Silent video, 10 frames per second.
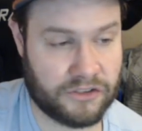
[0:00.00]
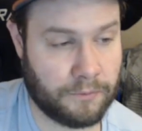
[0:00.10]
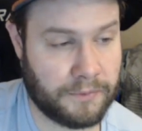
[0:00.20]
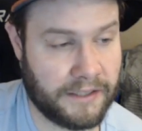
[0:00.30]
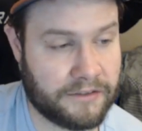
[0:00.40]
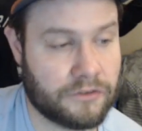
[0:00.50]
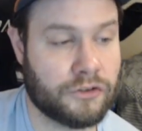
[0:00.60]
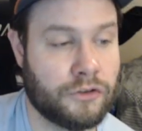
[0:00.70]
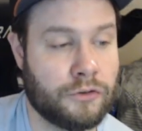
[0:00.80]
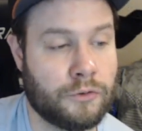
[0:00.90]
So player
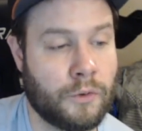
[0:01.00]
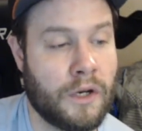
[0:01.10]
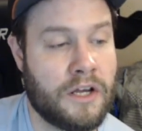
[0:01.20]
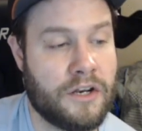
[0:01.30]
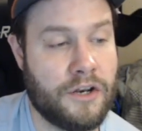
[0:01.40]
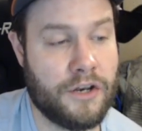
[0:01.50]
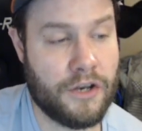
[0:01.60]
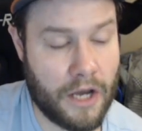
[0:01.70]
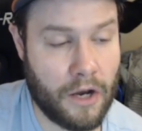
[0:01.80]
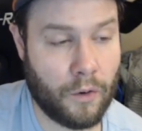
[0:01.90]
2
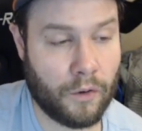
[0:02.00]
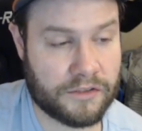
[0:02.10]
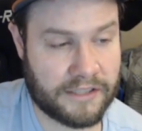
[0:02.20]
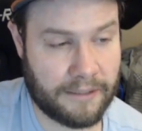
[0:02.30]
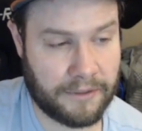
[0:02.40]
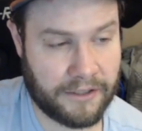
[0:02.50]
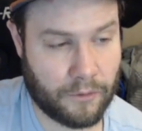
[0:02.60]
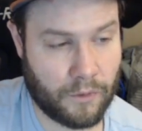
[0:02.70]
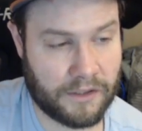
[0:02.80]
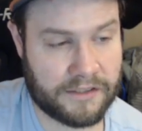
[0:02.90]
knows that
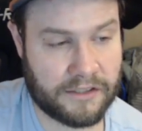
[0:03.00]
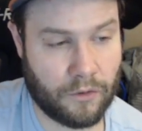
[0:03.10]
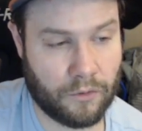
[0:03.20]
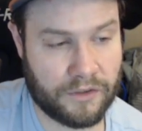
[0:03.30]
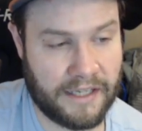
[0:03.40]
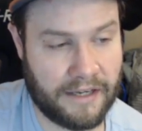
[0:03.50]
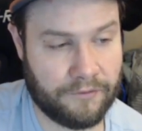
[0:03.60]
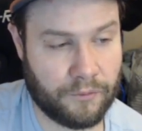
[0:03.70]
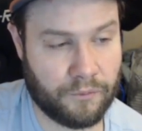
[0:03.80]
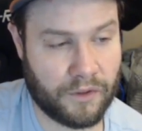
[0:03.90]
player 1 can only
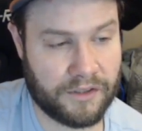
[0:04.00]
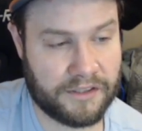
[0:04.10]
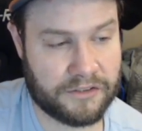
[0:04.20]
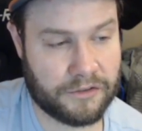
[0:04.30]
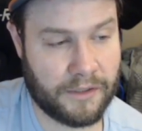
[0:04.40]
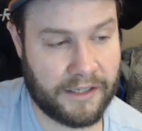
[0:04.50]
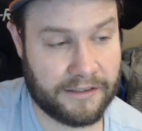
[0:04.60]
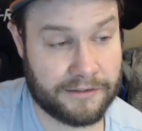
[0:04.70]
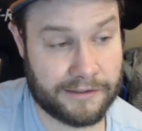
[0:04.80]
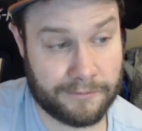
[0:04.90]
have one of these two
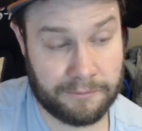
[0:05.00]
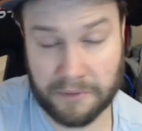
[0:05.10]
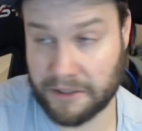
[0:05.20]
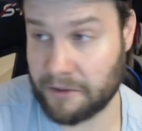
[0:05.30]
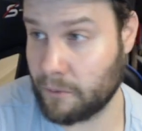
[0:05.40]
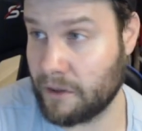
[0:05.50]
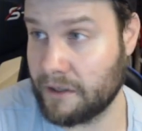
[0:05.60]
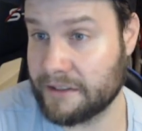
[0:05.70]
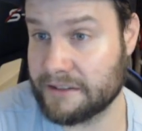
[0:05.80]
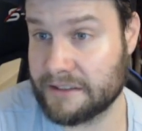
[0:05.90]
hands, and player
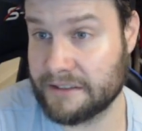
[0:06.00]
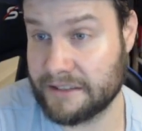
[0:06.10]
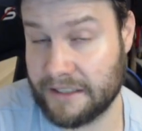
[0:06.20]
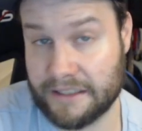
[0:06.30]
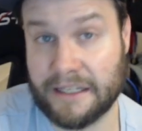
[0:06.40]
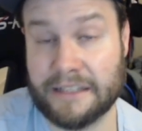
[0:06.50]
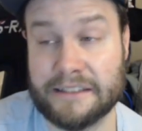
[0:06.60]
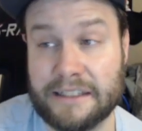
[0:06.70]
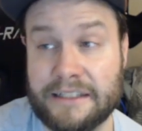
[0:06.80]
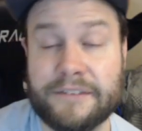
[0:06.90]
1
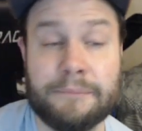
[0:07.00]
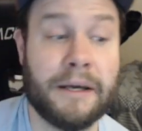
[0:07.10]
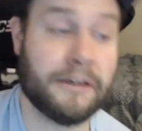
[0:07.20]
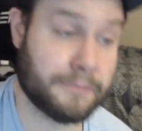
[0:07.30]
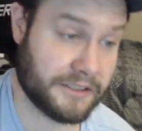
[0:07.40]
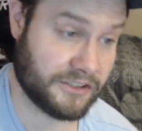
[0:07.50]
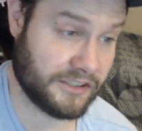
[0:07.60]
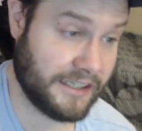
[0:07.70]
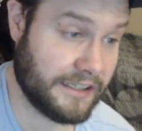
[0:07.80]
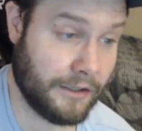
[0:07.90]
has even better
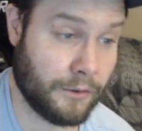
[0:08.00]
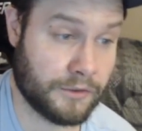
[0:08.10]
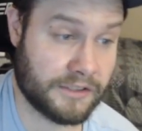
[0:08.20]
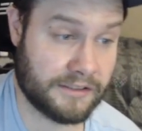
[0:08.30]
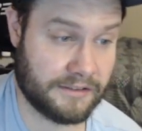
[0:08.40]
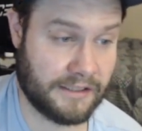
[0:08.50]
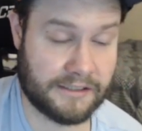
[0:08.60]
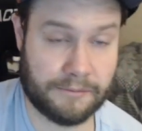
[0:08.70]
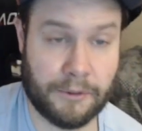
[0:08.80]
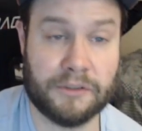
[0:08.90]
position. He knows
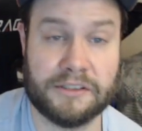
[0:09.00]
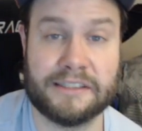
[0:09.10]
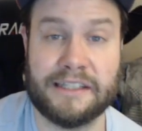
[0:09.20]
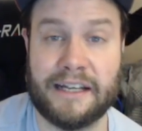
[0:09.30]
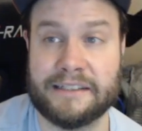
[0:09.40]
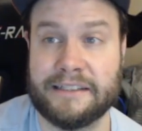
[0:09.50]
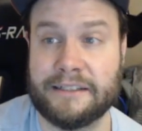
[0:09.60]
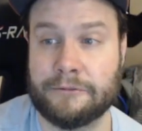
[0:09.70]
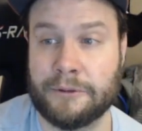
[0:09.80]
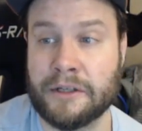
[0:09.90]
his opponent's exact
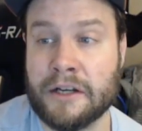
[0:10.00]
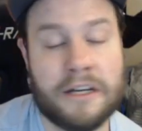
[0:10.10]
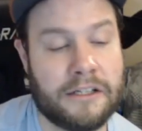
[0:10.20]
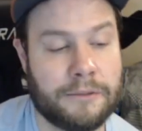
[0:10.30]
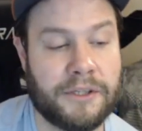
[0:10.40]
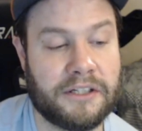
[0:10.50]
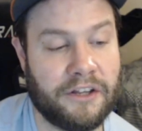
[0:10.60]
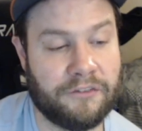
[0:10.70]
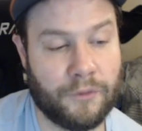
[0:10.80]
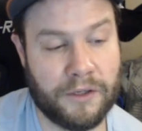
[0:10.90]
hand. Remember, to be
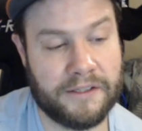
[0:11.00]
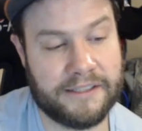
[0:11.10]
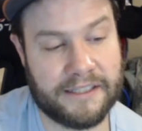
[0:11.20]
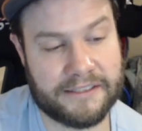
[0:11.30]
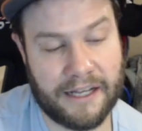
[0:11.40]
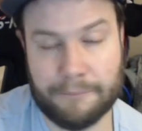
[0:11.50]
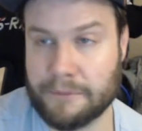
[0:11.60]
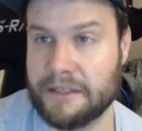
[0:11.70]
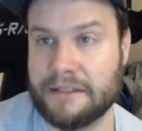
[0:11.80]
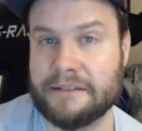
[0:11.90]
clairvoyant does not
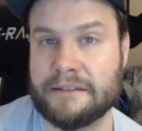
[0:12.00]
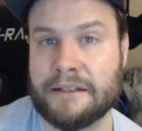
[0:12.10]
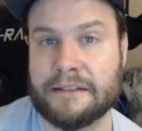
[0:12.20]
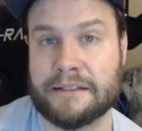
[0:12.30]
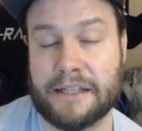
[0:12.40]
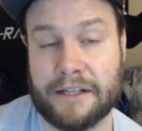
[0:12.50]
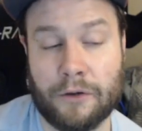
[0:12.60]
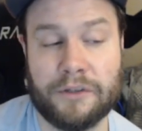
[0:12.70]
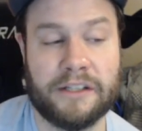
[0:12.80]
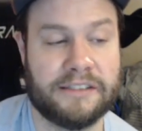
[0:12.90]
mean that they
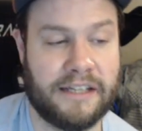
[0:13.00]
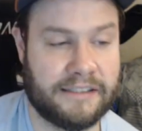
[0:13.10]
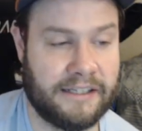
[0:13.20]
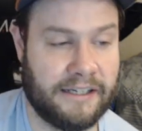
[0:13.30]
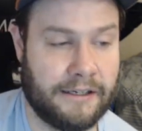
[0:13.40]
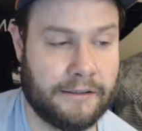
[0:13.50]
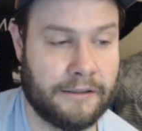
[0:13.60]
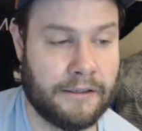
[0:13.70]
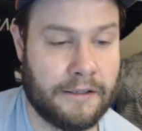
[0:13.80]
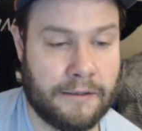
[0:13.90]
know the exact
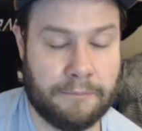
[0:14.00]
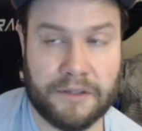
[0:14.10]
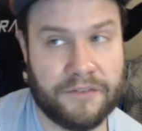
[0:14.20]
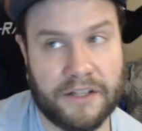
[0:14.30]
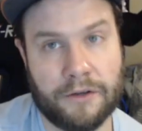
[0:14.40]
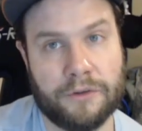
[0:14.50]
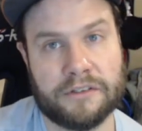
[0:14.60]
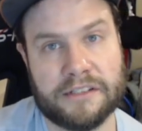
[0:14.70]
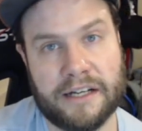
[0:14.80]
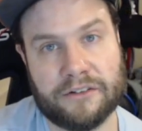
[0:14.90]
hand, but if they know their
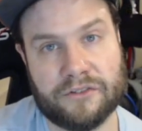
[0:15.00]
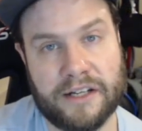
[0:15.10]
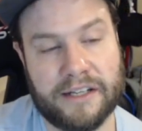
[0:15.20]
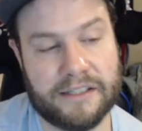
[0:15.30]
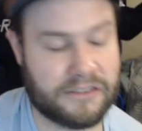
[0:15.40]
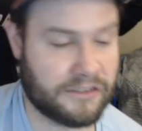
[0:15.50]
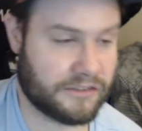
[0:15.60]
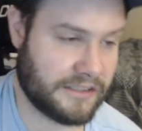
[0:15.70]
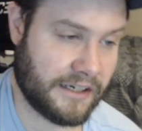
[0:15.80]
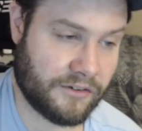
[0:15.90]
entire range and their
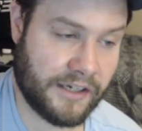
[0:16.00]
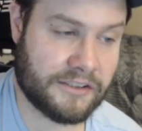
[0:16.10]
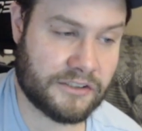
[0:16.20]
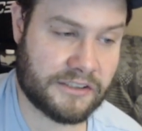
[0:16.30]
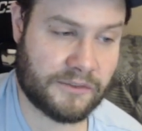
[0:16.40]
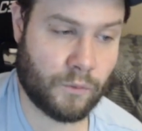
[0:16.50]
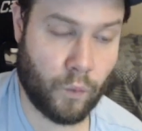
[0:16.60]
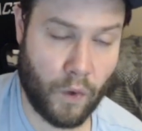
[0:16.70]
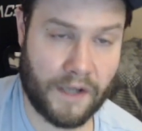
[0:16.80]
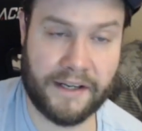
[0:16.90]
entire range is
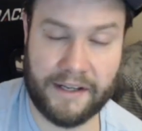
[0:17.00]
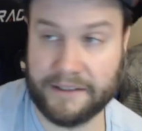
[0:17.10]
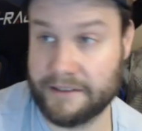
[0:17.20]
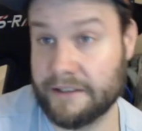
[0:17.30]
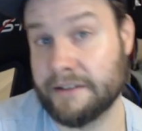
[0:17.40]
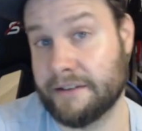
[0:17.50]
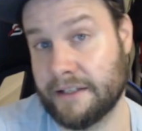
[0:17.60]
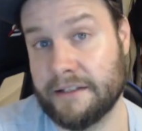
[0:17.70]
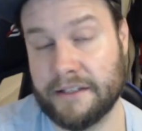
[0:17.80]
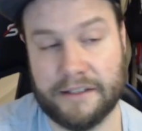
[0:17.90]
one hand,
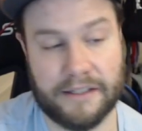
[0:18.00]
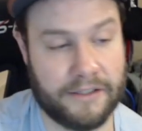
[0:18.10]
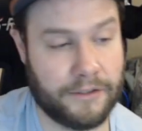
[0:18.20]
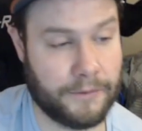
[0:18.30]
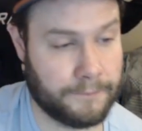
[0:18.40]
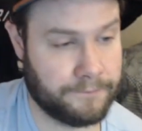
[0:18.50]
then they do.